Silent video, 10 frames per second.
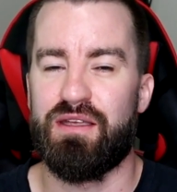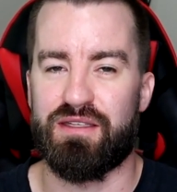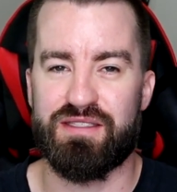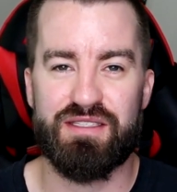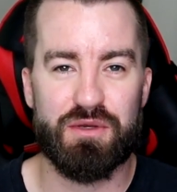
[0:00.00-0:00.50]

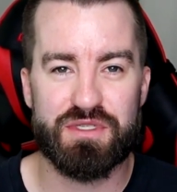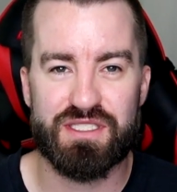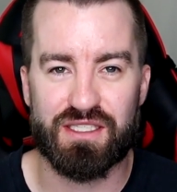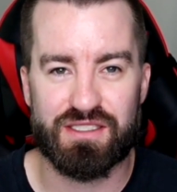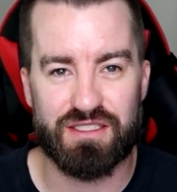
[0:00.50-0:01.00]
the
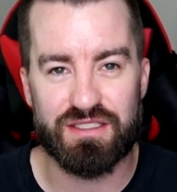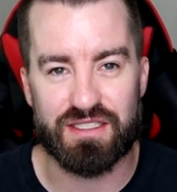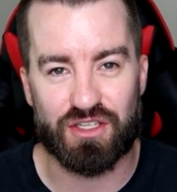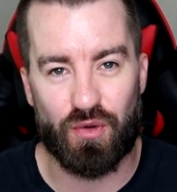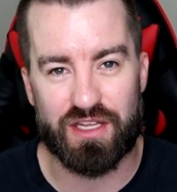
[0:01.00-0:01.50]
Z06s
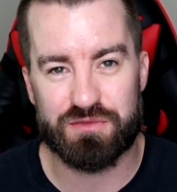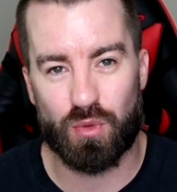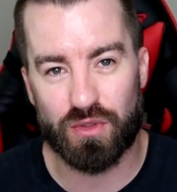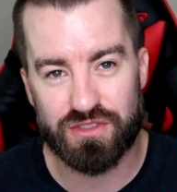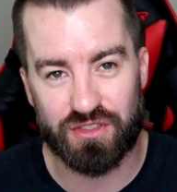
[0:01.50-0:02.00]
and the Grand
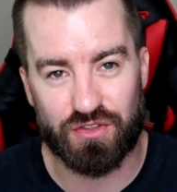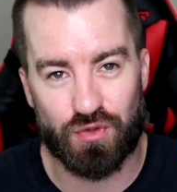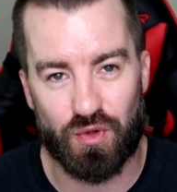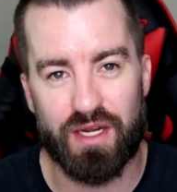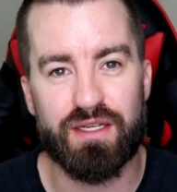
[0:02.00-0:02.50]
Sports look
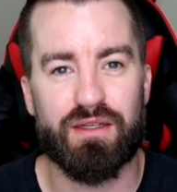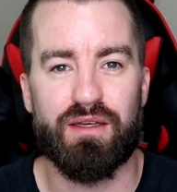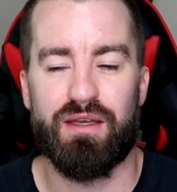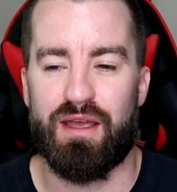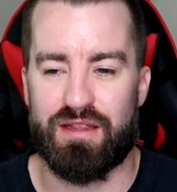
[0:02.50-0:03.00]
great,
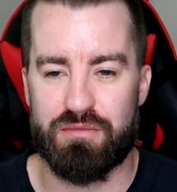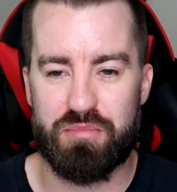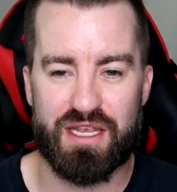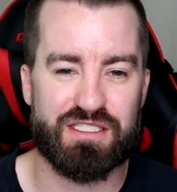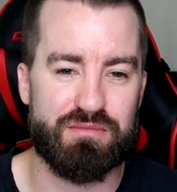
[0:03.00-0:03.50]
and the
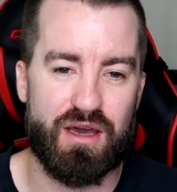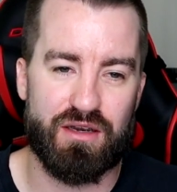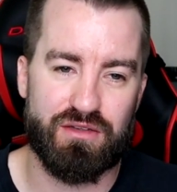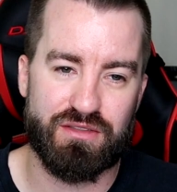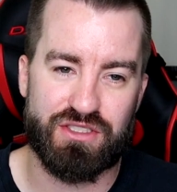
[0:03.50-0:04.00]
base
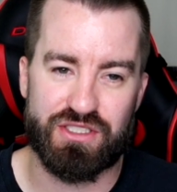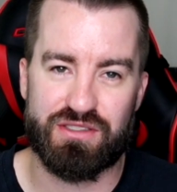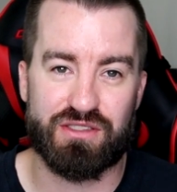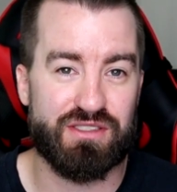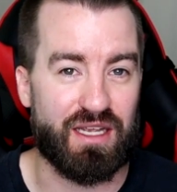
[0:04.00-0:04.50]
model
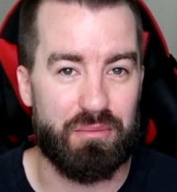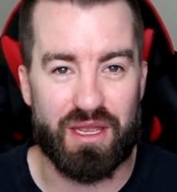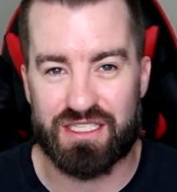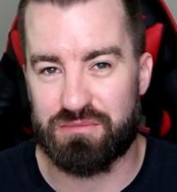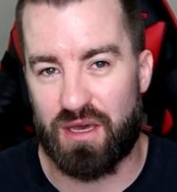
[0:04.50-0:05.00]
just looks like a
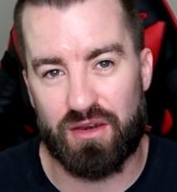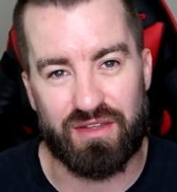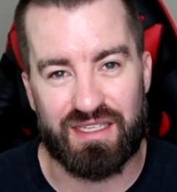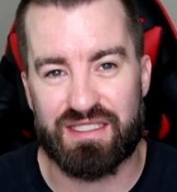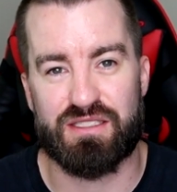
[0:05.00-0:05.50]
base model
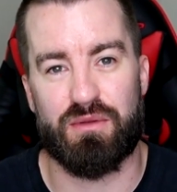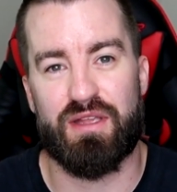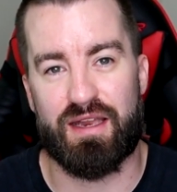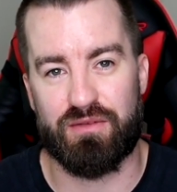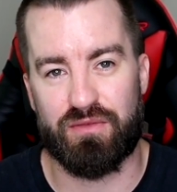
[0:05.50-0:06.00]
and needs a
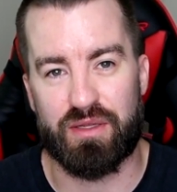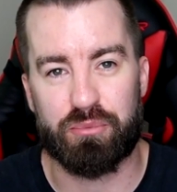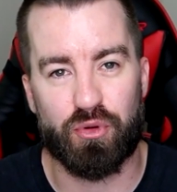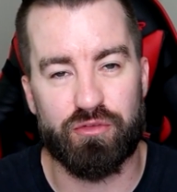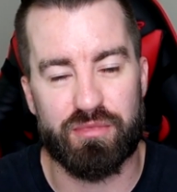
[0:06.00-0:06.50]
lot of
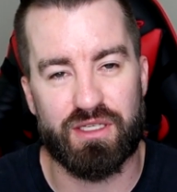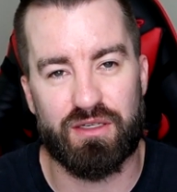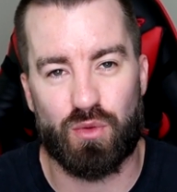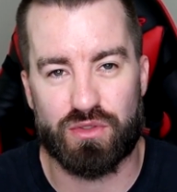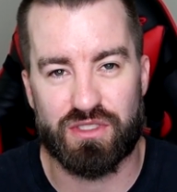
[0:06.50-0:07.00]
improvement
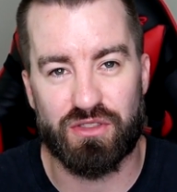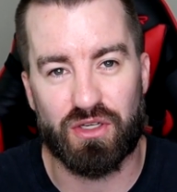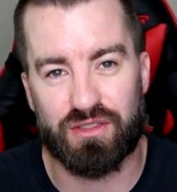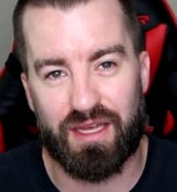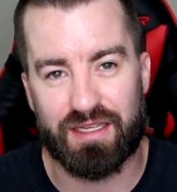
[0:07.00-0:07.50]
in order to
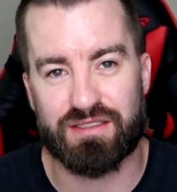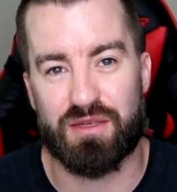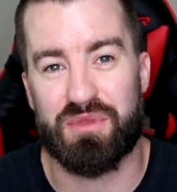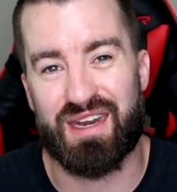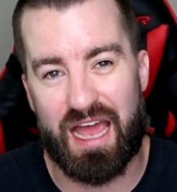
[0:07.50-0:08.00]
look like
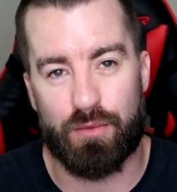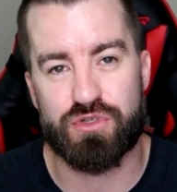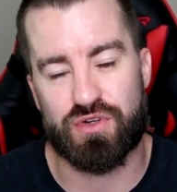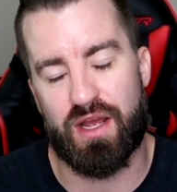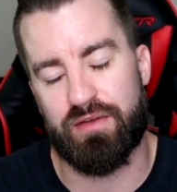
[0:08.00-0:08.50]
something I would
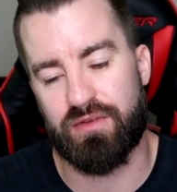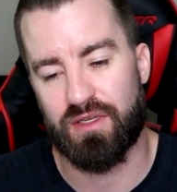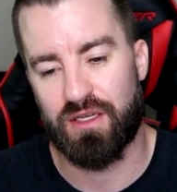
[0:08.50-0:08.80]
drive.